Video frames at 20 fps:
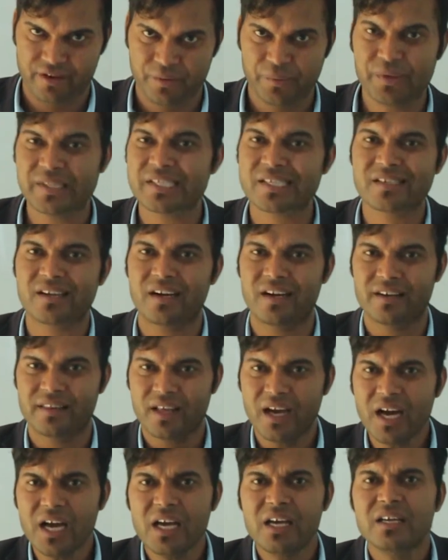which is called
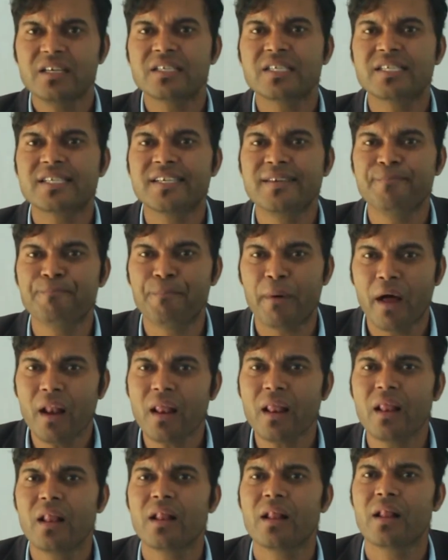the
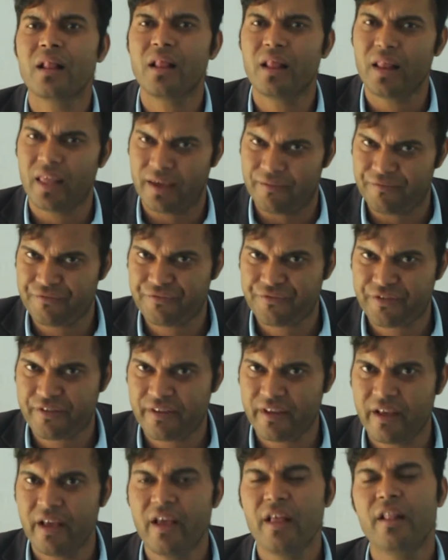simple
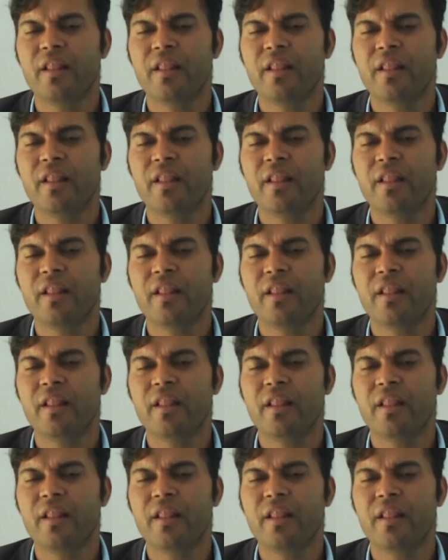leaves.